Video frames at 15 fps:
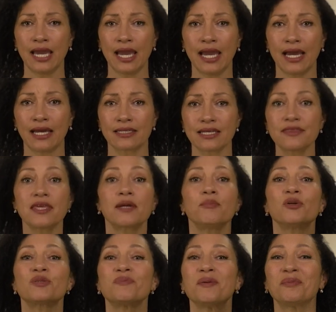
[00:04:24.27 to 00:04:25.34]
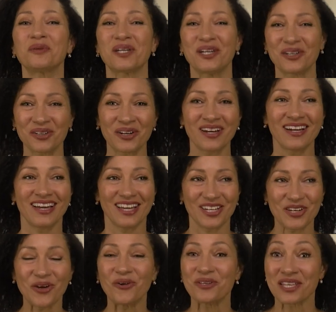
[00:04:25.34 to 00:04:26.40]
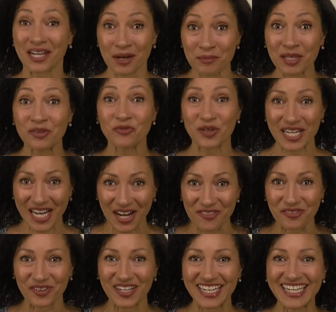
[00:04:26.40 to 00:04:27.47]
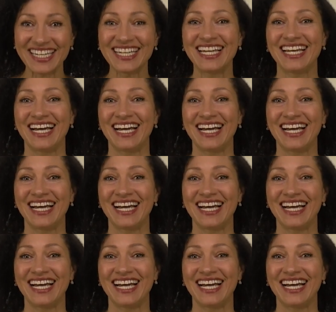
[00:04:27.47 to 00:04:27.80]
And I think most people here know that I'm in recovery,